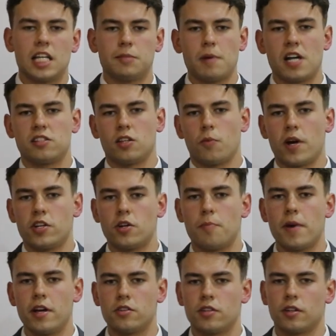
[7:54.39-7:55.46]
especially when
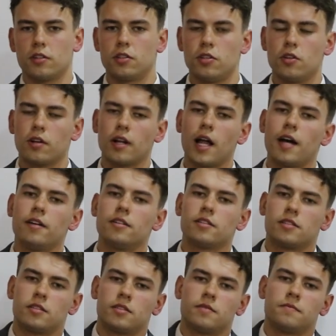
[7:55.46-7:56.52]
you're pitching to new
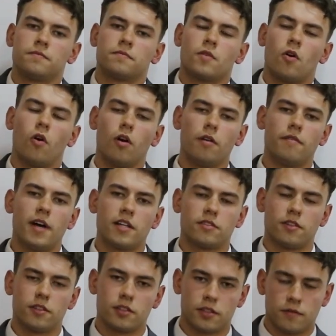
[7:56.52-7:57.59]
clients or
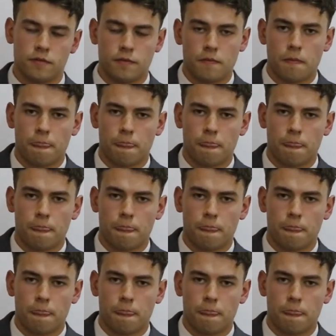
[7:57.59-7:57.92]
investors.